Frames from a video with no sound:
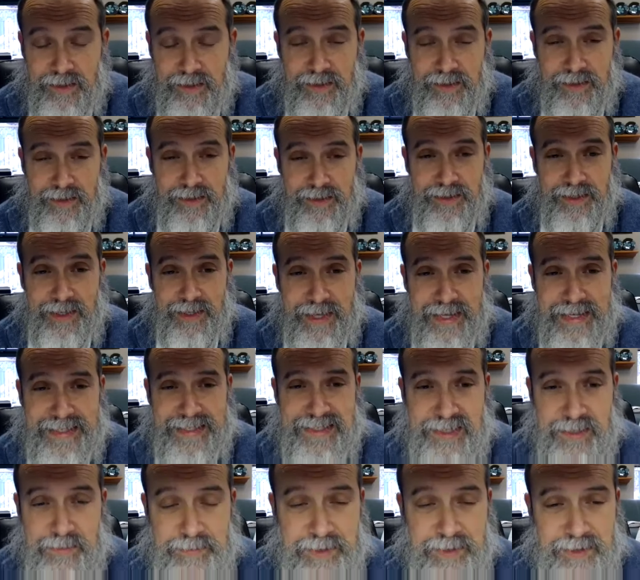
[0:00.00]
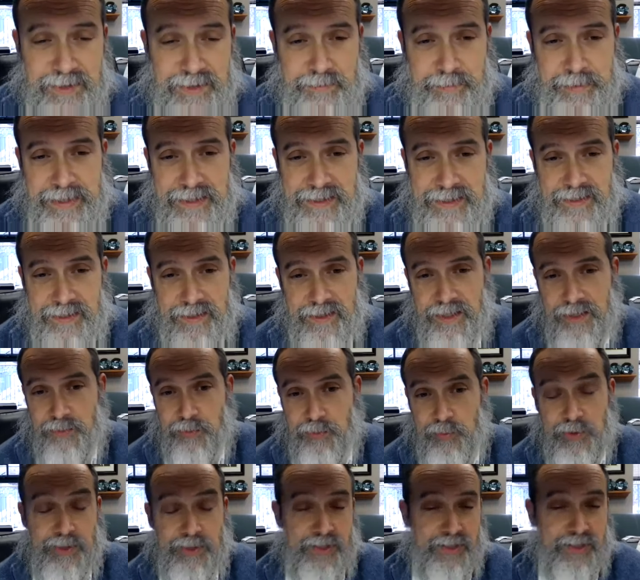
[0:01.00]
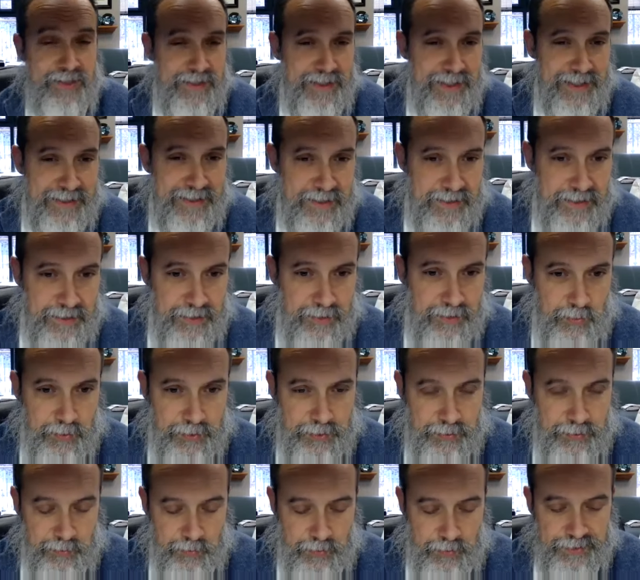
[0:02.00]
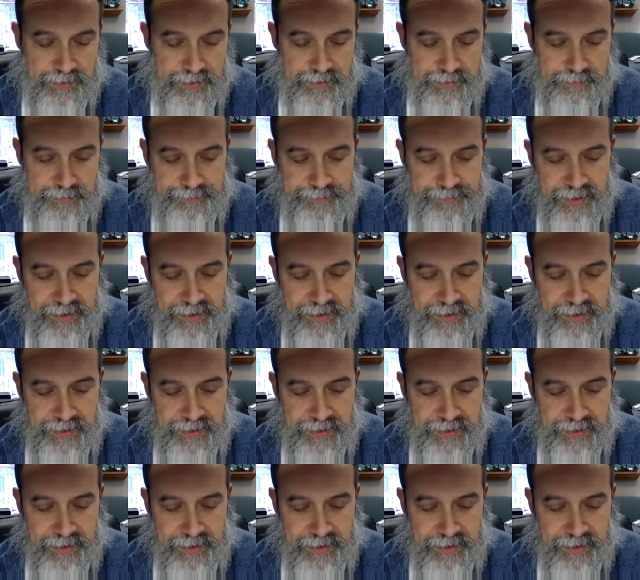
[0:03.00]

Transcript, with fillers: it, he had something to base it on. We're just not seeing what it was.